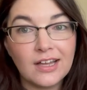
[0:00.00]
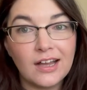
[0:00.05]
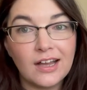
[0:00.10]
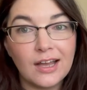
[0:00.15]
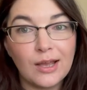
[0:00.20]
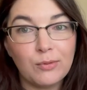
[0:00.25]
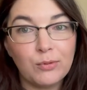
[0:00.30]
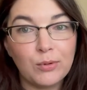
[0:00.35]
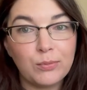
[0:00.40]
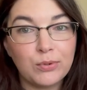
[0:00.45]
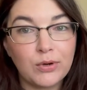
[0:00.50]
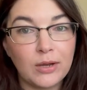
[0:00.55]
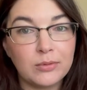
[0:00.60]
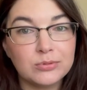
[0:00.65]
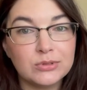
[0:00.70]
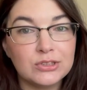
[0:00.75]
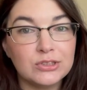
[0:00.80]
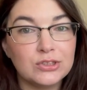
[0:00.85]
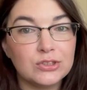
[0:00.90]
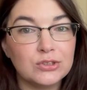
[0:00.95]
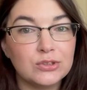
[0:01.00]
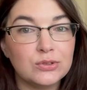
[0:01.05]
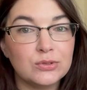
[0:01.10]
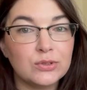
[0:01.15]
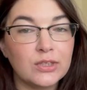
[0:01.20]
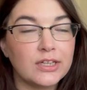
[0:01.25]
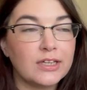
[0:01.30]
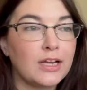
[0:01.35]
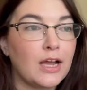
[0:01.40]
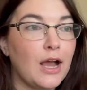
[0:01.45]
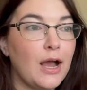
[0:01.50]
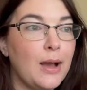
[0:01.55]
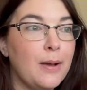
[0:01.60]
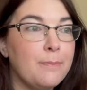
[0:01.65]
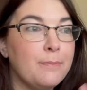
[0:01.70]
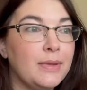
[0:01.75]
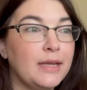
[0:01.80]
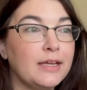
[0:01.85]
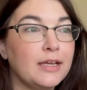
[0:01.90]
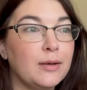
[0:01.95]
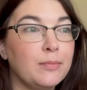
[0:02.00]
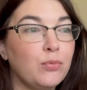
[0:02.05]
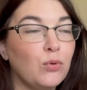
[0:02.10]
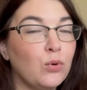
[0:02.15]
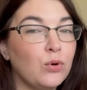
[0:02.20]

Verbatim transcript: I will probably do like a makeup